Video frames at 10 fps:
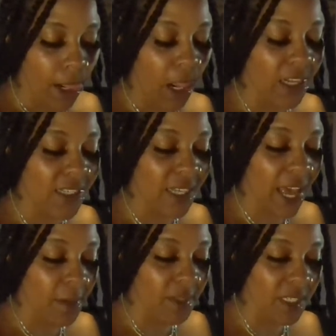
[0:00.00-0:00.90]
It's
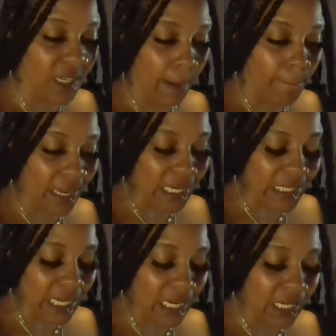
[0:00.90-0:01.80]
time to start
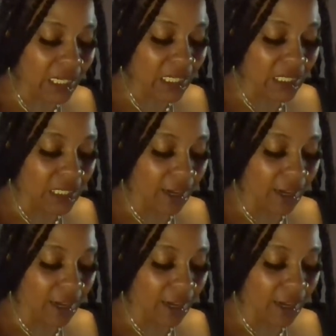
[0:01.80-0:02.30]
meditating.